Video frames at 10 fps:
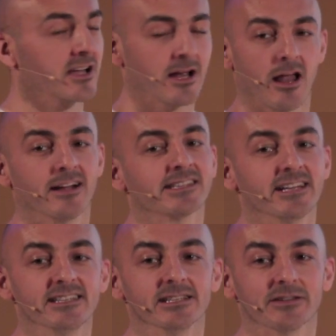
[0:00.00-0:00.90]
the client's an
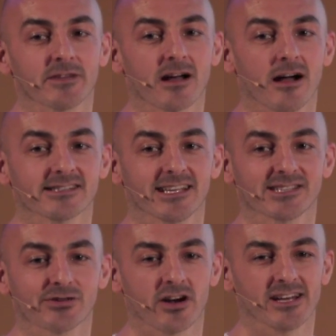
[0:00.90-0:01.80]
idiot. If they can't see
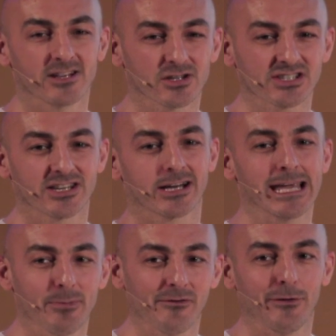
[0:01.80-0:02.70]
it's a great idea, you just
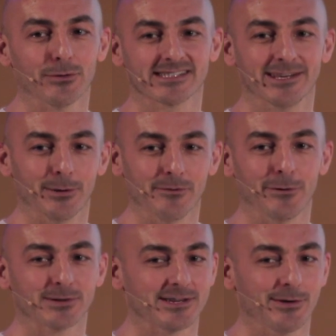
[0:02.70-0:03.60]
keep on forcing it home,
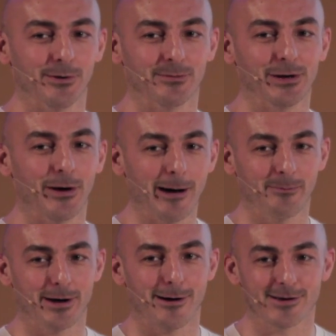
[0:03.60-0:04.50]
force it home, you know, up
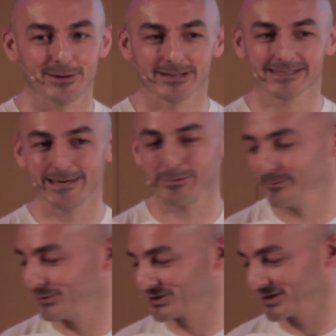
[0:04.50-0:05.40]
the argument, keep
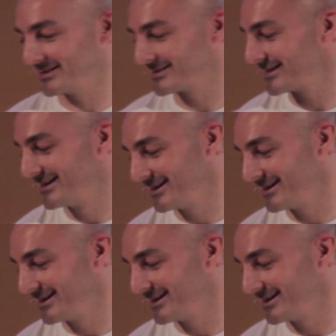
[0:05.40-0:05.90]
on pushing it,